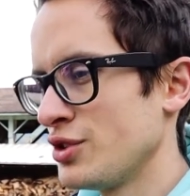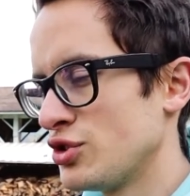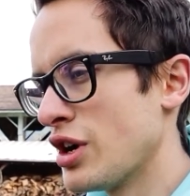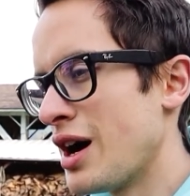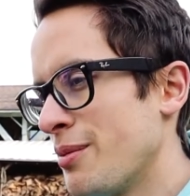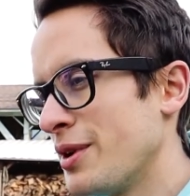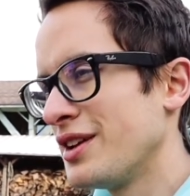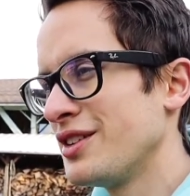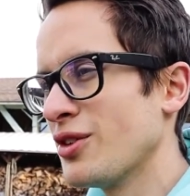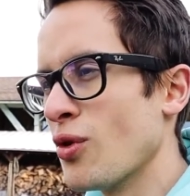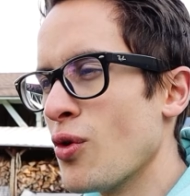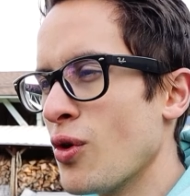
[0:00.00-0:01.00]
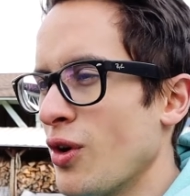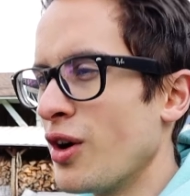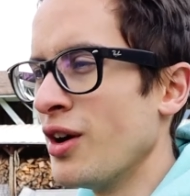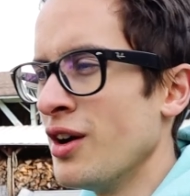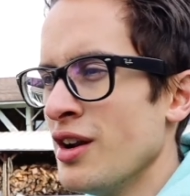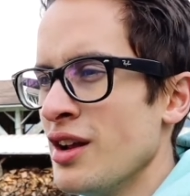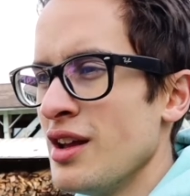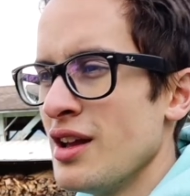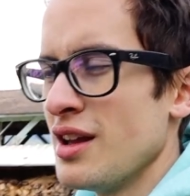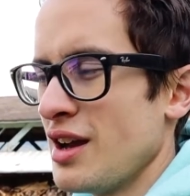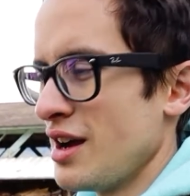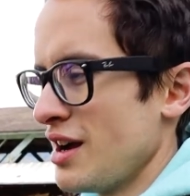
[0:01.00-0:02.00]
droppings or
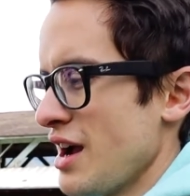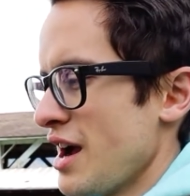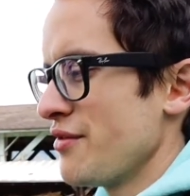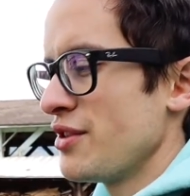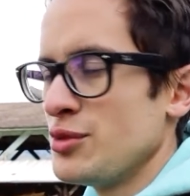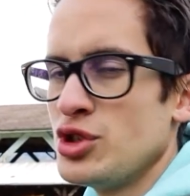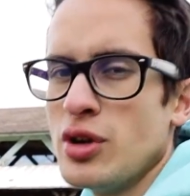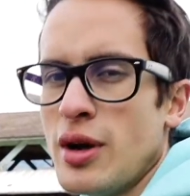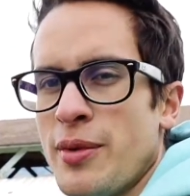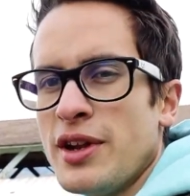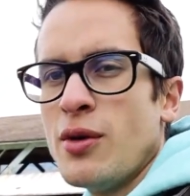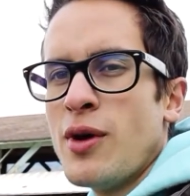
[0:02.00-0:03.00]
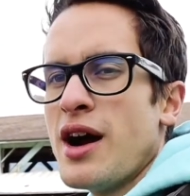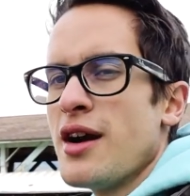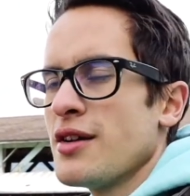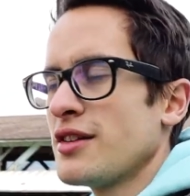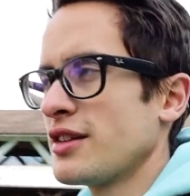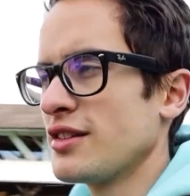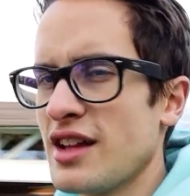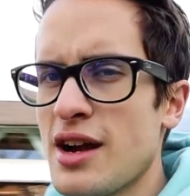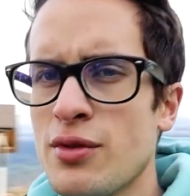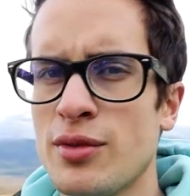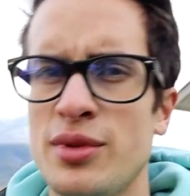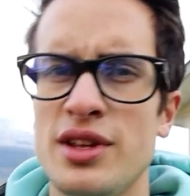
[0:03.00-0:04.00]
have them chew up any wires, because
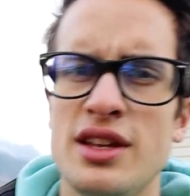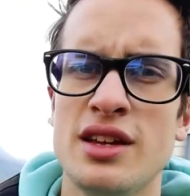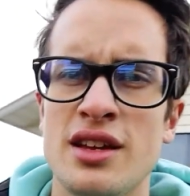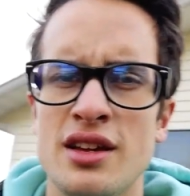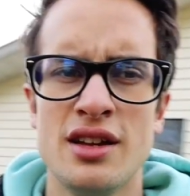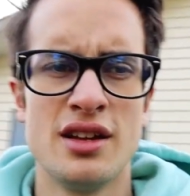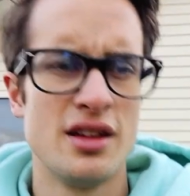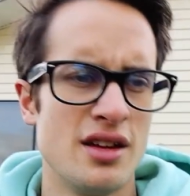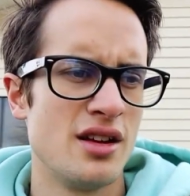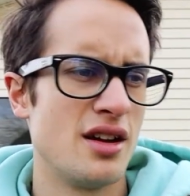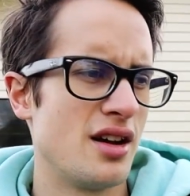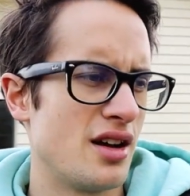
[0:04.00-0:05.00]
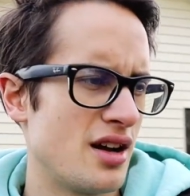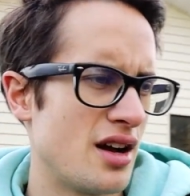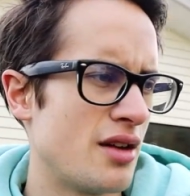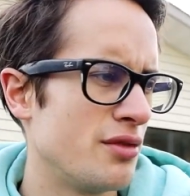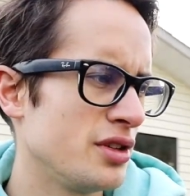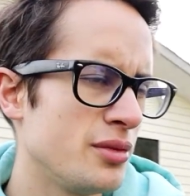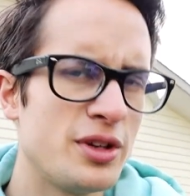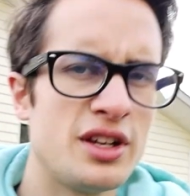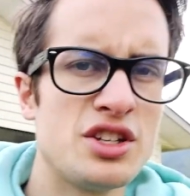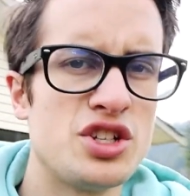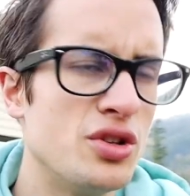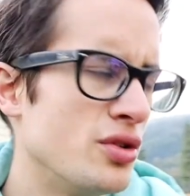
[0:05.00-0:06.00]
that would be a really big
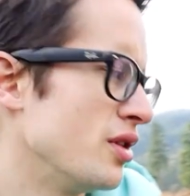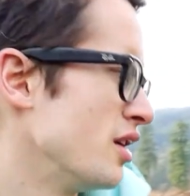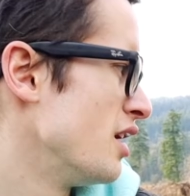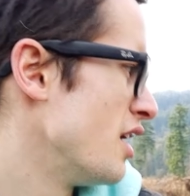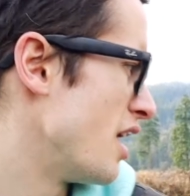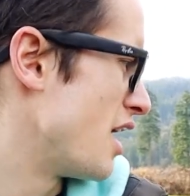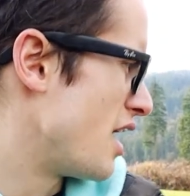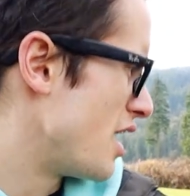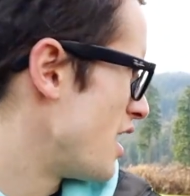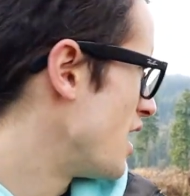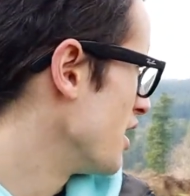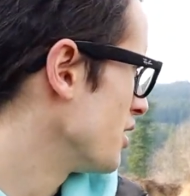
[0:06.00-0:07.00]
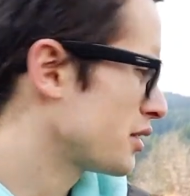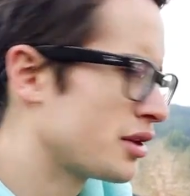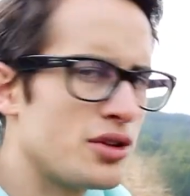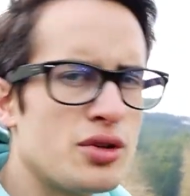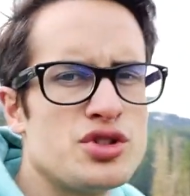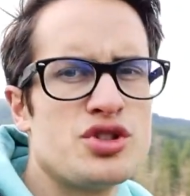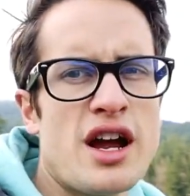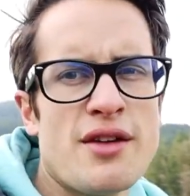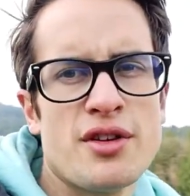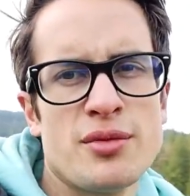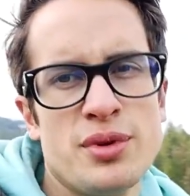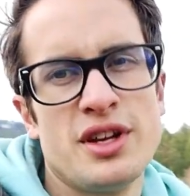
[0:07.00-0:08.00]
issue. I also don't
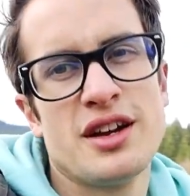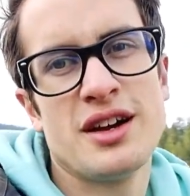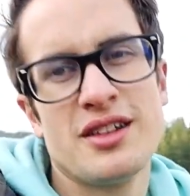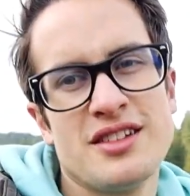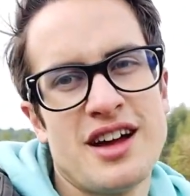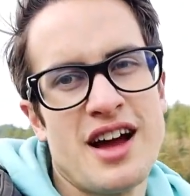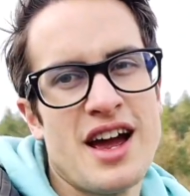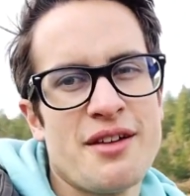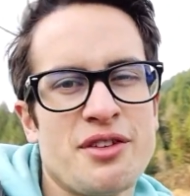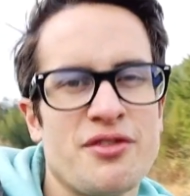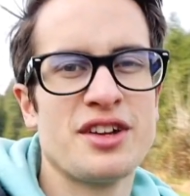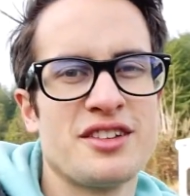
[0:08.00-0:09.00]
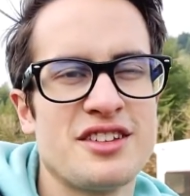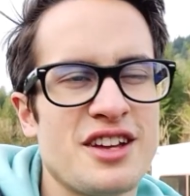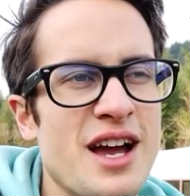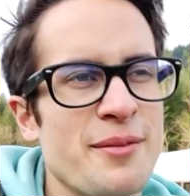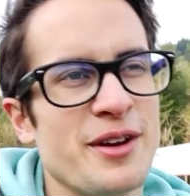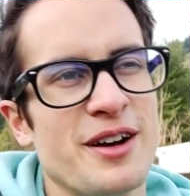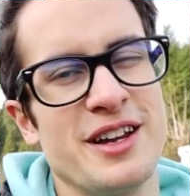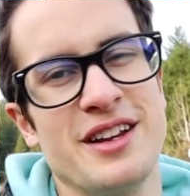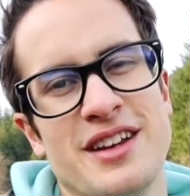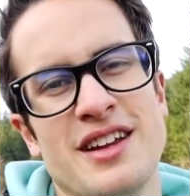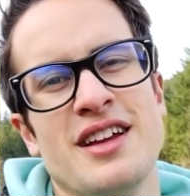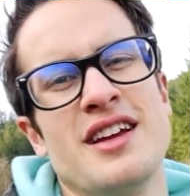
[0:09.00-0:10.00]
drive it because I have to fix the timing on
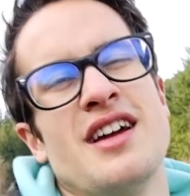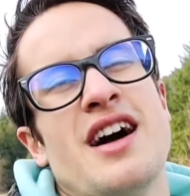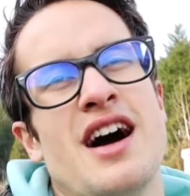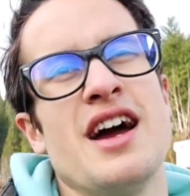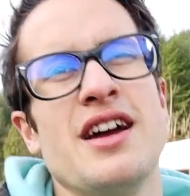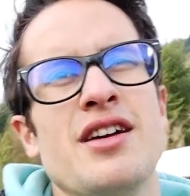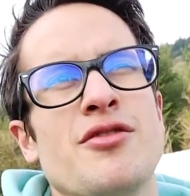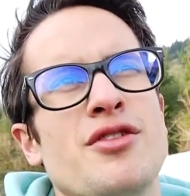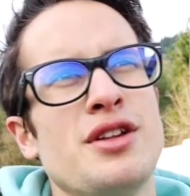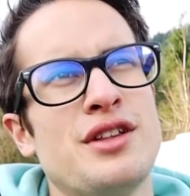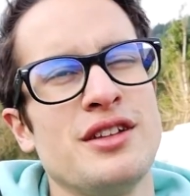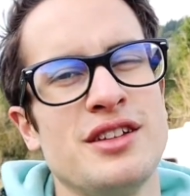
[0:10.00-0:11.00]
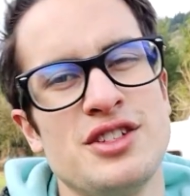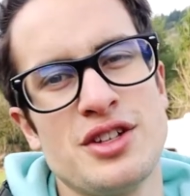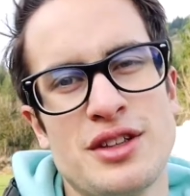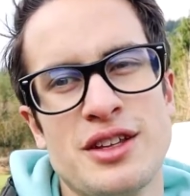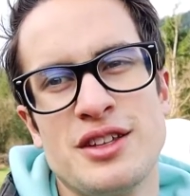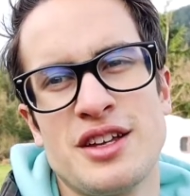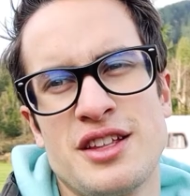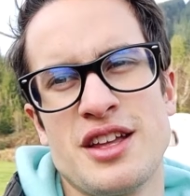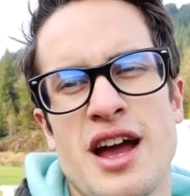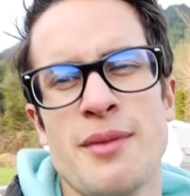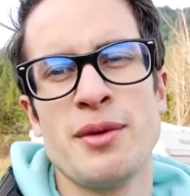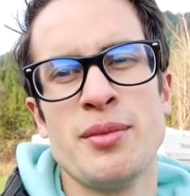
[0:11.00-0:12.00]
it. I recently just did the
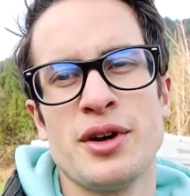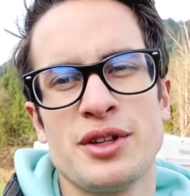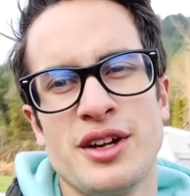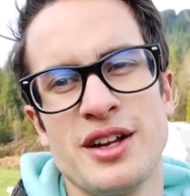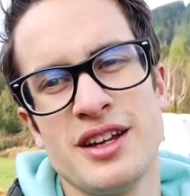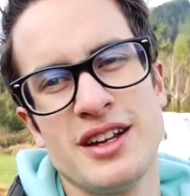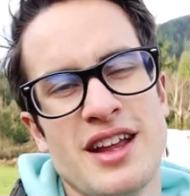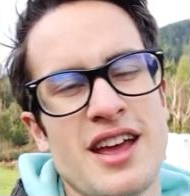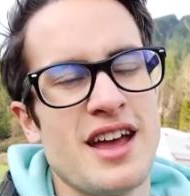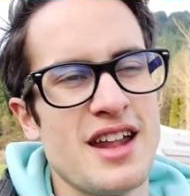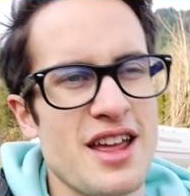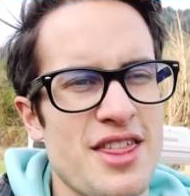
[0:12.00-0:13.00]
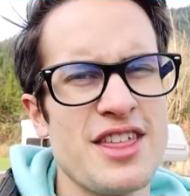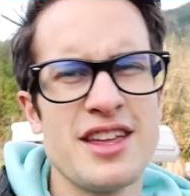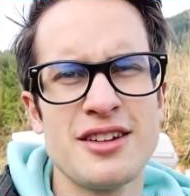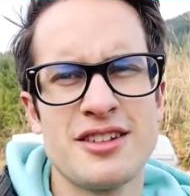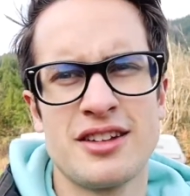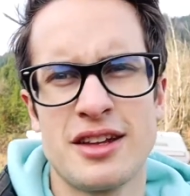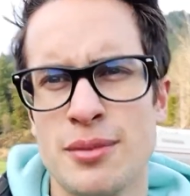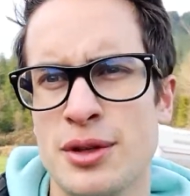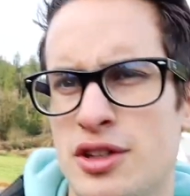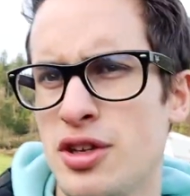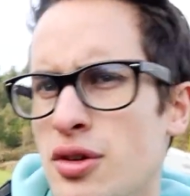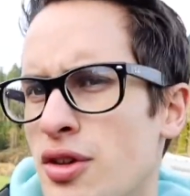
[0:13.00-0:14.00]
timing belt on it, and I think it skipped
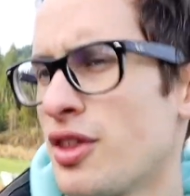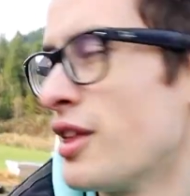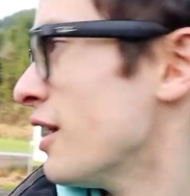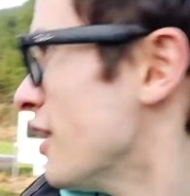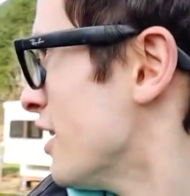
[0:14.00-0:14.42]
a tooth.